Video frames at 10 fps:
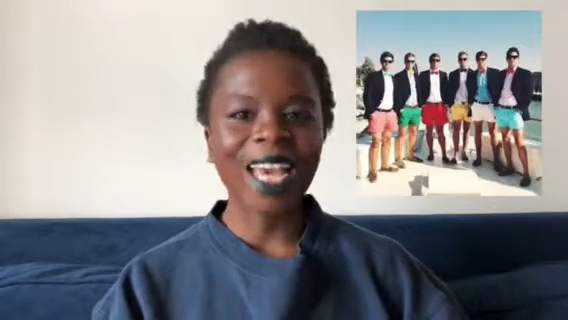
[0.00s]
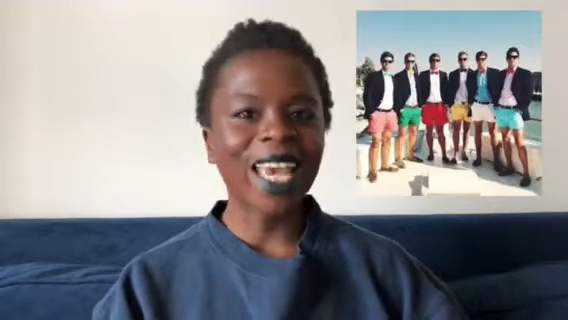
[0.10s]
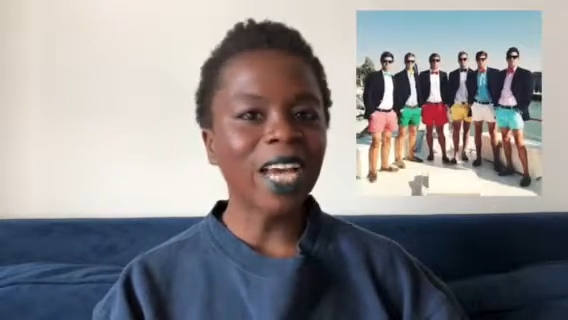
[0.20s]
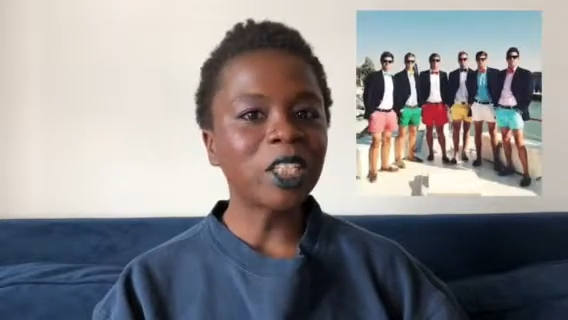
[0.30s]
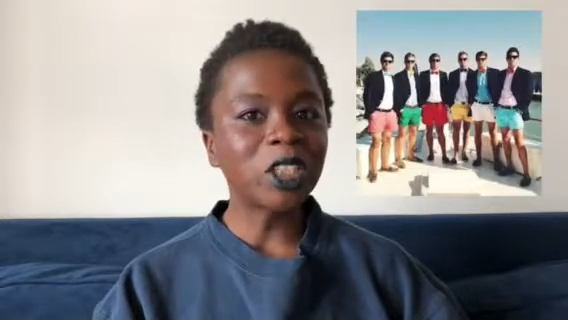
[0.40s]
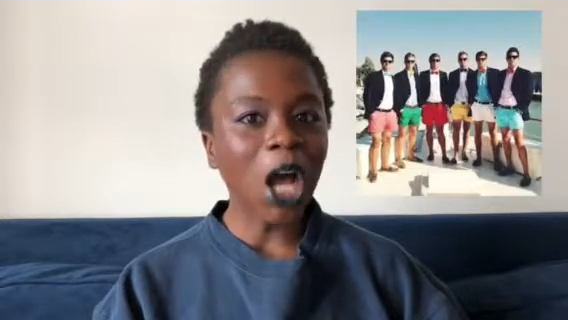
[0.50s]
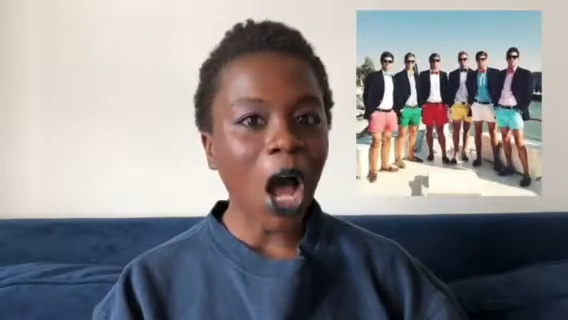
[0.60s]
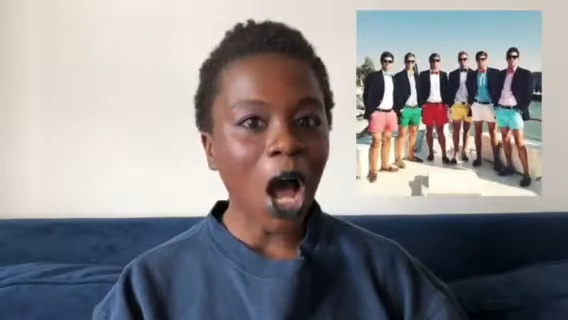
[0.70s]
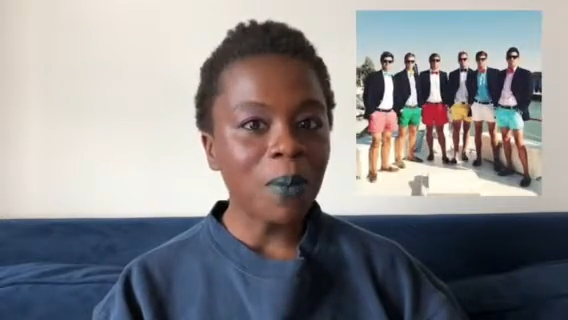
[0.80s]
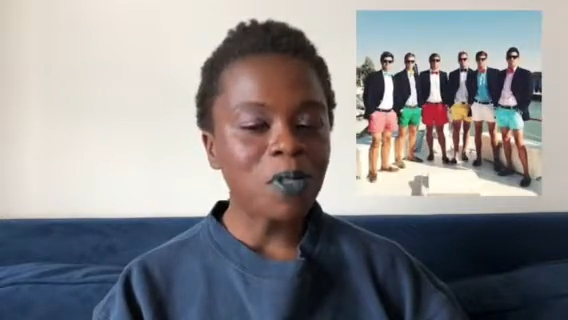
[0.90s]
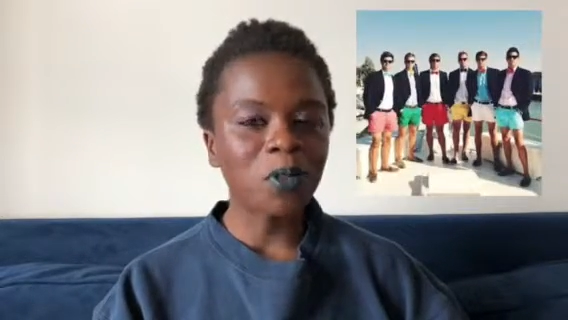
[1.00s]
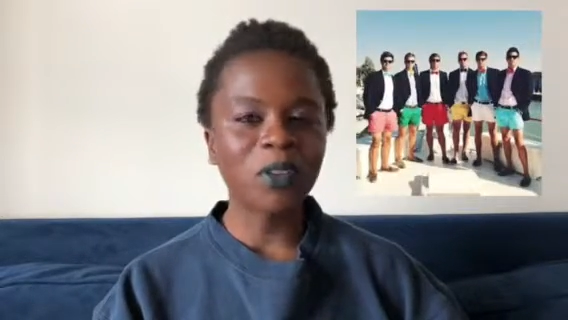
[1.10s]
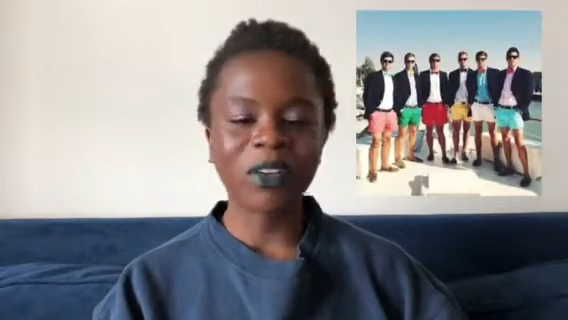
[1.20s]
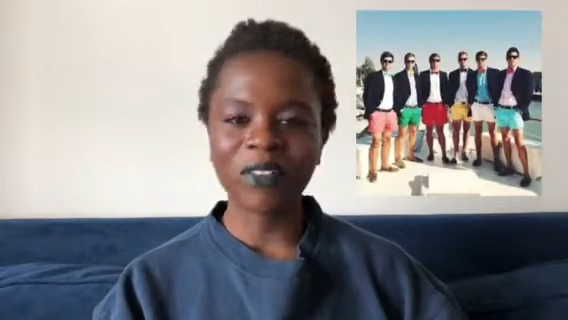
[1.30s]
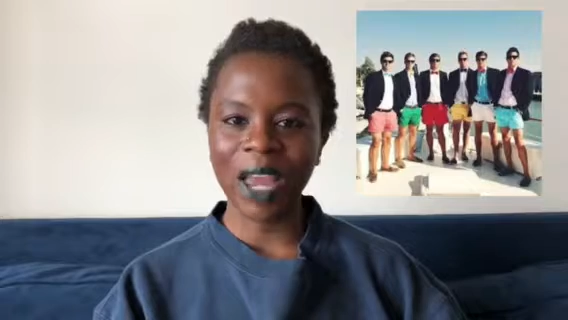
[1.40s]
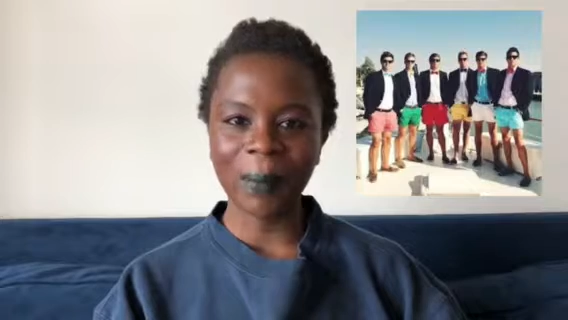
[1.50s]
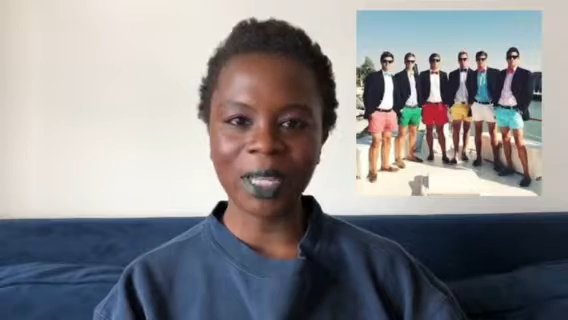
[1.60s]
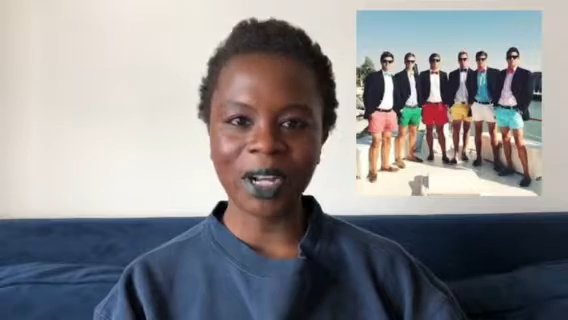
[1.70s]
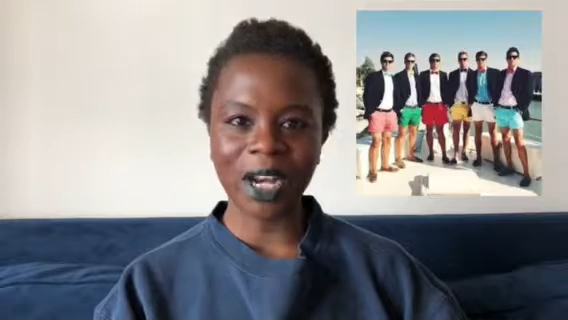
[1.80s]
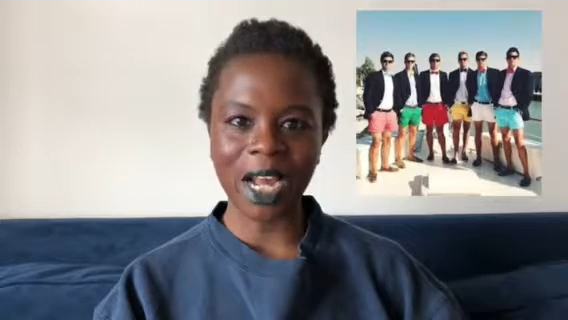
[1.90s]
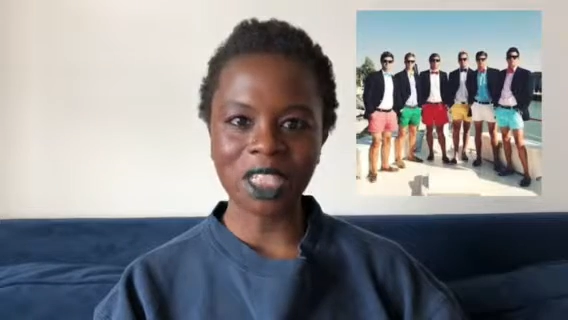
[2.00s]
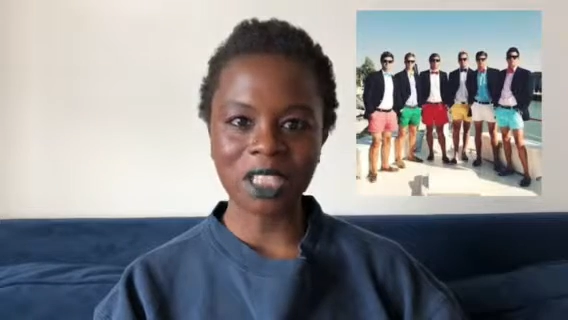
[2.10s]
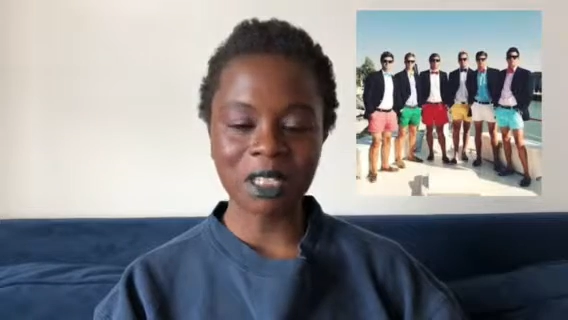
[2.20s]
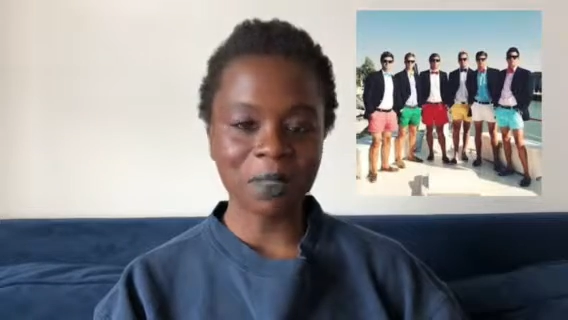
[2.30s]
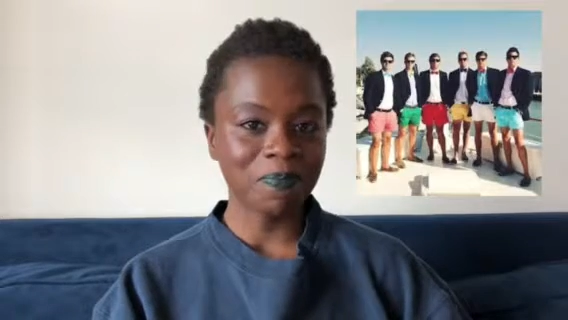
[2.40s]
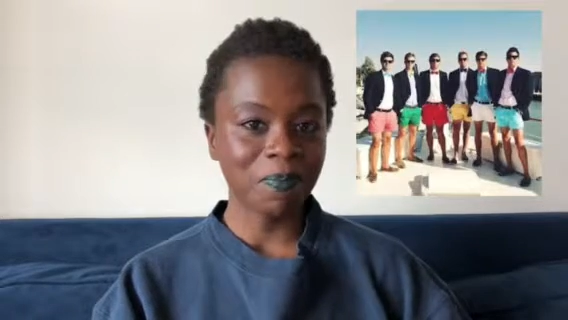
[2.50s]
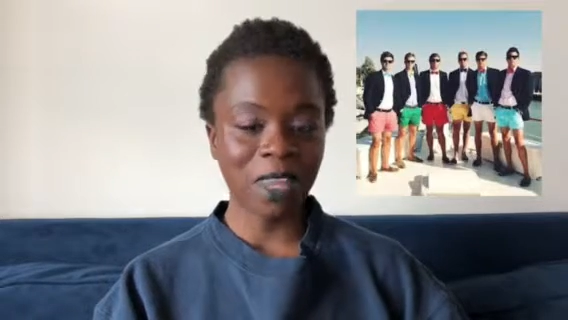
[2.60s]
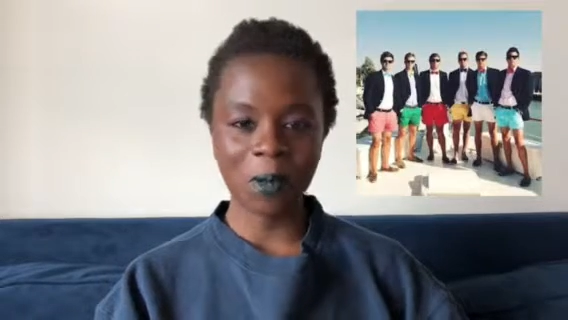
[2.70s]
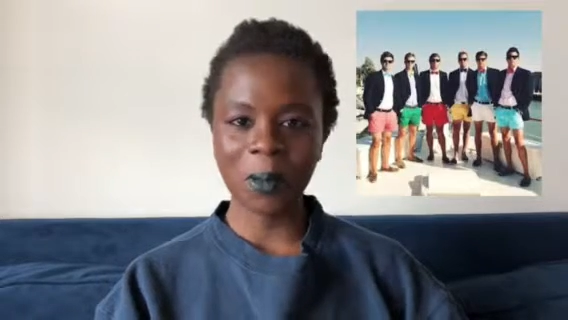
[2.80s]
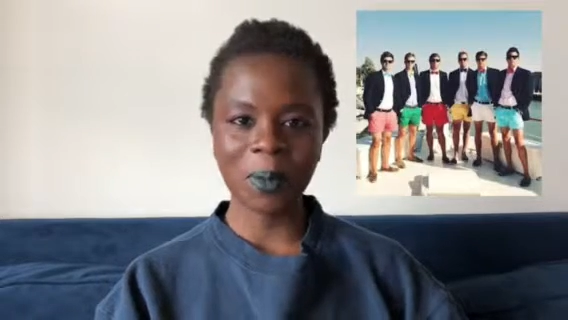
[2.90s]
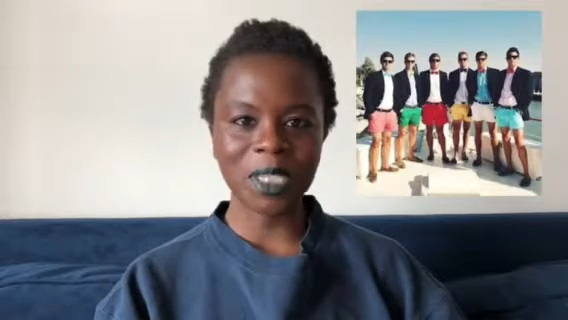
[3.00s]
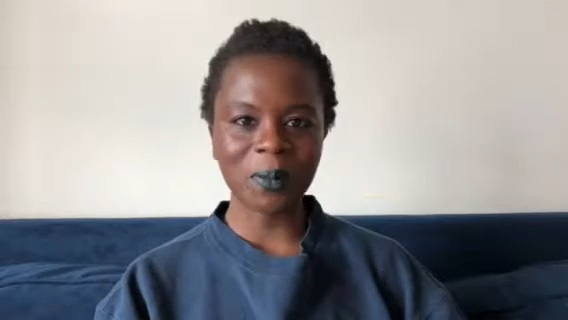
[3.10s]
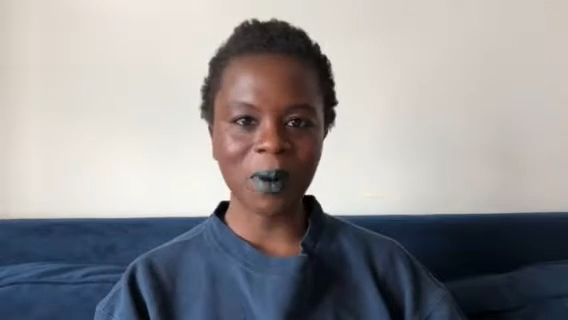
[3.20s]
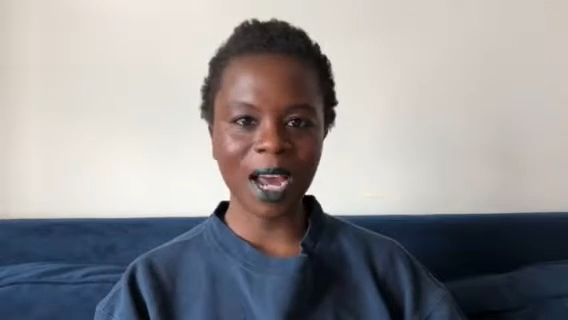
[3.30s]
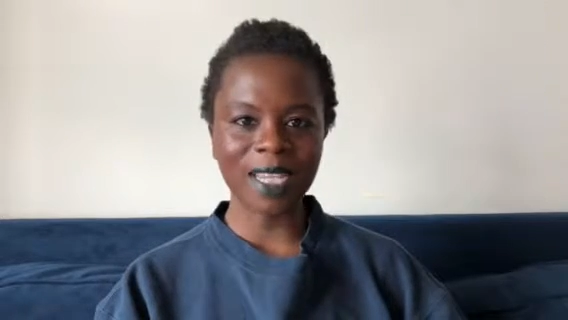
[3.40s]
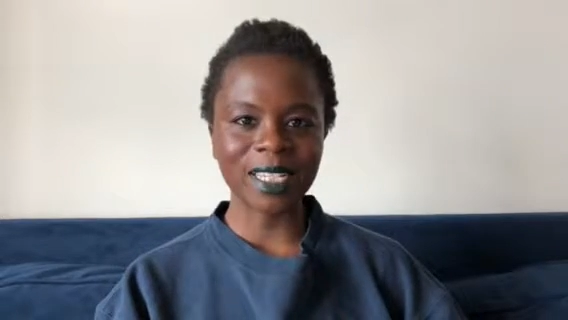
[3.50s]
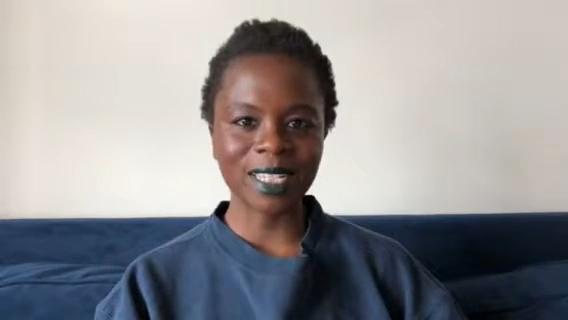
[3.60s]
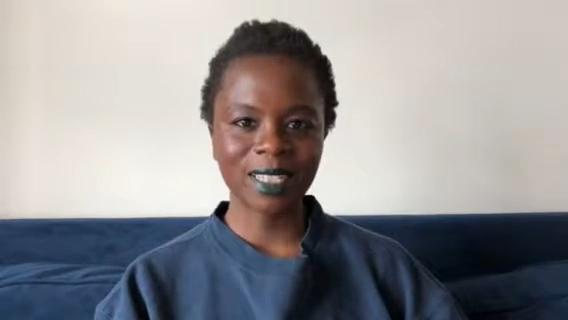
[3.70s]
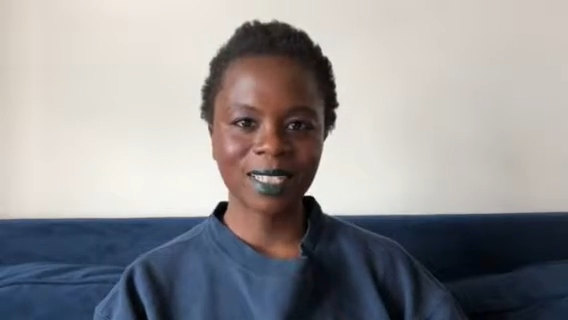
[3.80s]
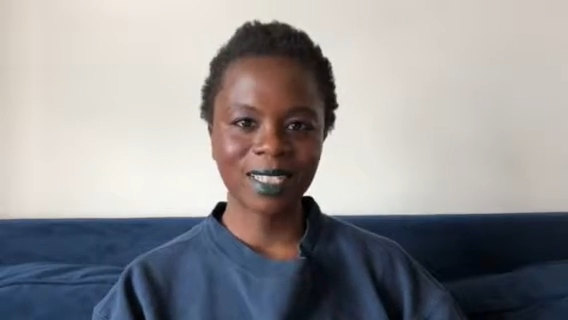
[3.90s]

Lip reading: get jobs through their family connections, they won't be surprised.